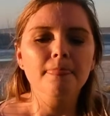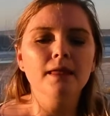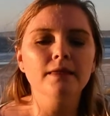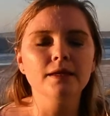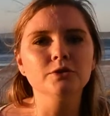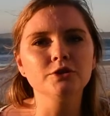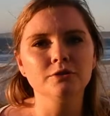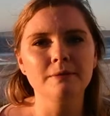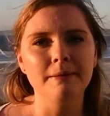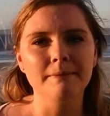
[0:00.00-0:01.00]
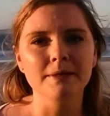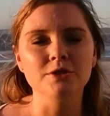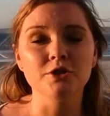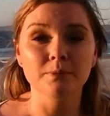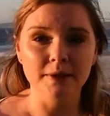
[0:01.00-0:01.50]
Then also remember
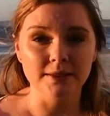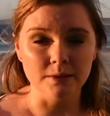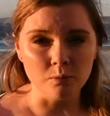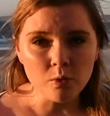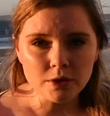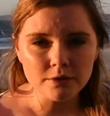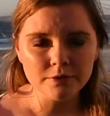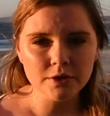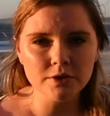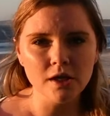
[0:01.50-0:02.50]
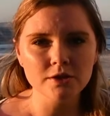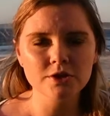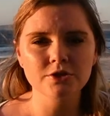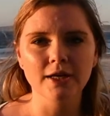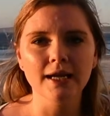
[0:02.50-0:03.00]
to bring some water for your dog to
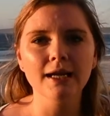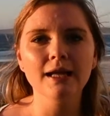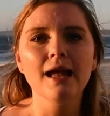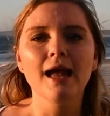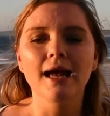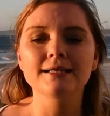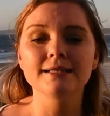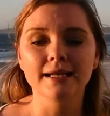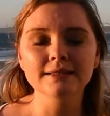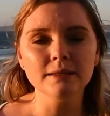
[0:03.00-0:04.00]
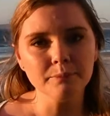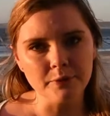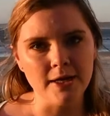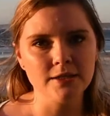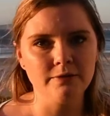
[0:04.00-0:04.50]
drink, and take some
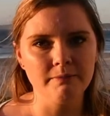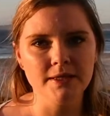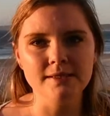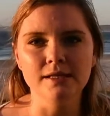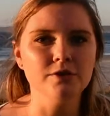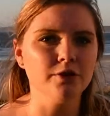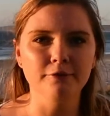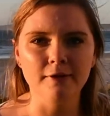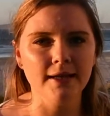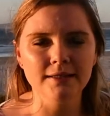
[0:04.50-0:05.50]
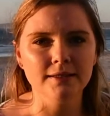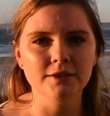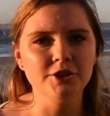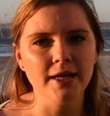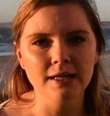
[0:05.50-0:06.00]
breaks from the sun. So find a
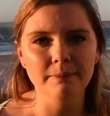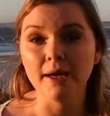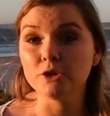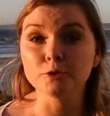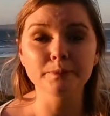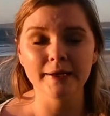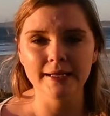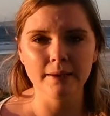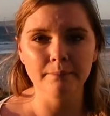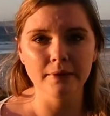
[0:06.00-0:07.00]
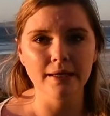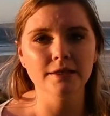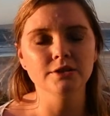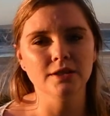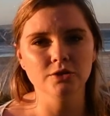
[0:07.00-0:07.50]
shady patch or bring an umbrella
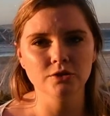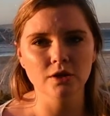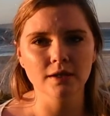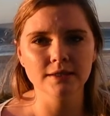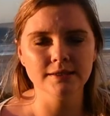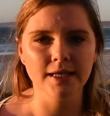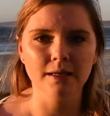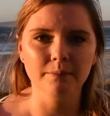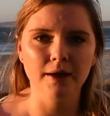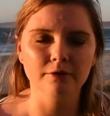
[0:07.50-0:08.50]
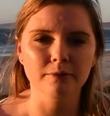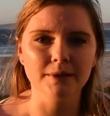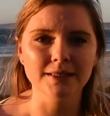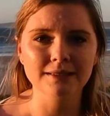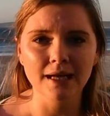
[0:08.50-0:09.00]
so that your dog can take a break from
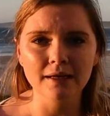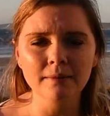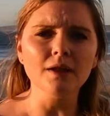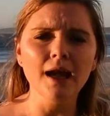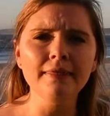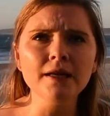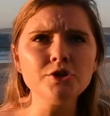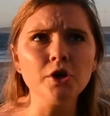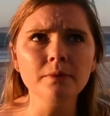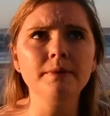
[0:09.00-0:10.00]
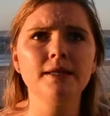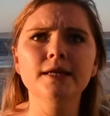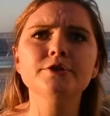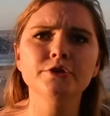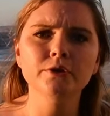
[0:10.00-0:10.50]
the sun. And then don't be
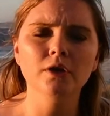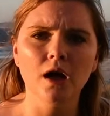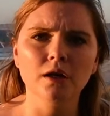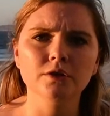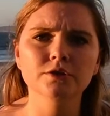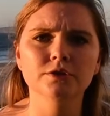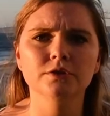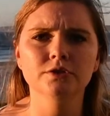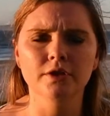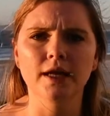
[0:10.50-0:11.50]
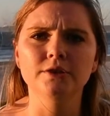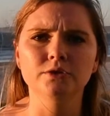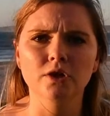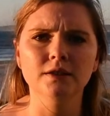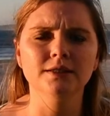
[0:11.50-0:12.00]
there too long so that your
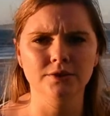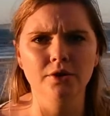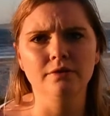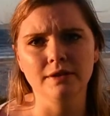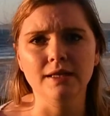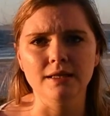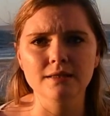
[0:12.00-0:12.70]
dog doesn't overheat.